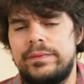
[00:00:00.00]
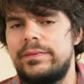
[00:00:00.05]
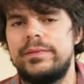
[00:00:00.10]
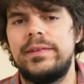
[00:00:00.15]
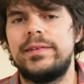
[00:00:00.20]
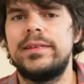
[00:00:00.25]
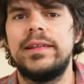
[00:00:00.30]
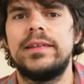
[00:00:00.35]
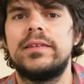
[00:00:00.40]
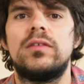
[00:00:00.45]

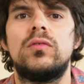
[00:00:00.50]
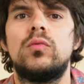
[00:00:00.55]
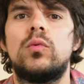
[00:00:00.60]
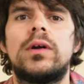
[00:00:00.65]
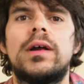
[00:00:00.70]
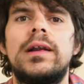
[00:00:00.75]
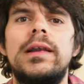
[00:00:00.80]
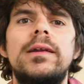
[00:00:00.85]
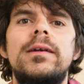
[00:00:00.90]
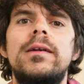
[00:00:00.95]
These lenses were
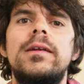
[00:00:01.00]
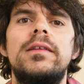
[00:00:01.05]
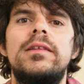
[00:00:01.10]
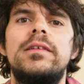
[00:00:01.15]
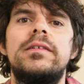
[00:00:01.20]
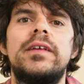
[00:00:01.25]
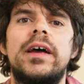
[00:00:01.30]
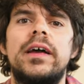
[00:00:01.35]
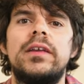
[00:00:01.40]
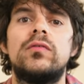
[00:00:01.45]
clearly
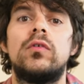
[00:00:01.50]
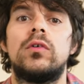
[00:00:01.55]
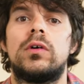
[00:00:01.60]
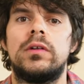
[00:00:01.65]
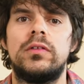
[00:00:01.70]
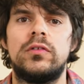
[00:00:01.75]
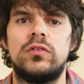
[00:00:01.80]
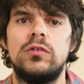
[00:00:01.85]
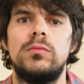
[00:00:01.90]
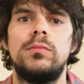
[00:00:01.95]
designed for
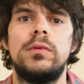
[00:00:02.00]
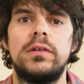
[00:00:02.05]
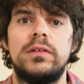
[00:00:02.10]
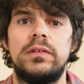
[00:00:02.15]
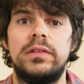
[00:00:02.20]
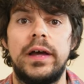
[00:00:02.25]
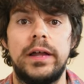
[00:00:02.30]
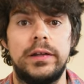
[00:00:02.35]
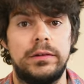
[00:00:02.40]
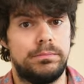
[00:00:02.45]
consumers
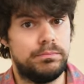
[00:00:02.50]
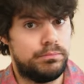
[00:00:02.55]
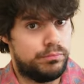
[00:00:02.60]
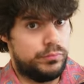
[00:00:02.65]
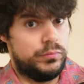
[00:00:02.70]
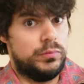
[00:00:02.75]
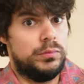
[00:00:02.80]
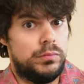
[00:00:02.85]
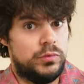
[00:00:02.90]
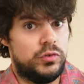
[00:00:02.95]
that
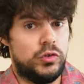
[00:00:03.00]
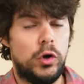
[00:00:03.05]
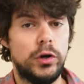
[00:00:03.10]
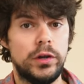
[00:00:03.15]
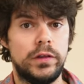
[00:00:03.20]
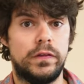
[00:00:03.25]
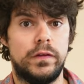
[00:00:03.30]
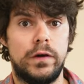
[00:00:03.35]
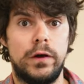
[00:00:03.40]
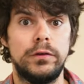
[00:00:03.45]

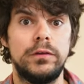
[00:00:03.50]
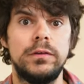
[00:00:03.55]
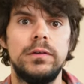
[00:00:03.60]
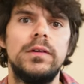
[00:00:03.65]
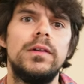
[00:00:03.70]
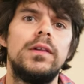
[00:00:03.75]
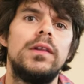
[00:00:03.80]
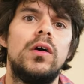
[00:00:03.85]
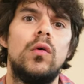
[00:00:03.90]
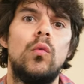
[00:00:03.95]
Sony thought
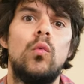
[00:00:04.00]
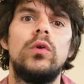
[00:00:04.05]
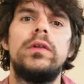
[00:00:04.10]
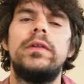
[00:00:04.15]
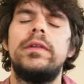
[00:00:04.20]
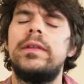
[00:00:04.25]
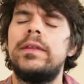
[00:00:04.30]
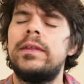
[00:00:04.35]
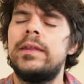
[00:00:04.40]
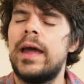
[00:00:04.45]
would
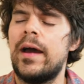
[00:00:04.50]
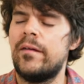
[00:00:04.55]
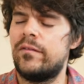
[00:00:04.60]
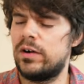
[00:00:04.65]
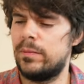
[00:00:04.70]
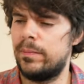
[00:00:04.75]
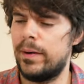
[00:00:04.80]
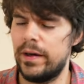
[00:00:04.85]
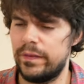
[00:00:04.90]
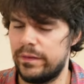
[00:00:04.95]

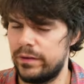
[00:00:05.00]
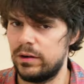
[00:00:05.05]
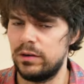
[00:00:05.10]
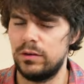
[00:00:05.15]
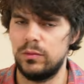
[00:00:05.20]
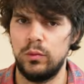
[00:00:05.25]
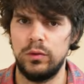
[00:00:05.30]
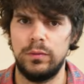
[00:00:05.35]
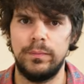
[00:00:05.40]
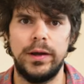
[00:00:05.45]
never
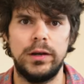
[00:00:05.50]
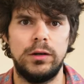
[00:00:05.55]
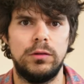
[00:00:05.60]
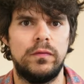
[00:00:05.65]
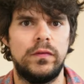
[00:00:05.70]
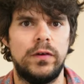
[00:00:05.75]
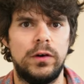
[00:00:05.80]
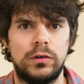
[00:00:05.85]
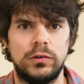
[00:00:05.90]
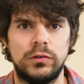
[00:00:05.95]
bother with manual
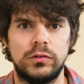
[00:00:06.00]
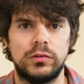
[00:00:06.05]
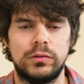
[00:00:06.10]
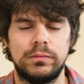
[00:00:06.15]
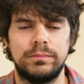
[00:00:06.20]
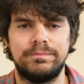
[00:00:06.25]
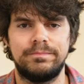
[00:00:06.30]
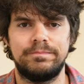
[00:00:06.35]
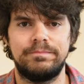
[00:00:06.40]
focus.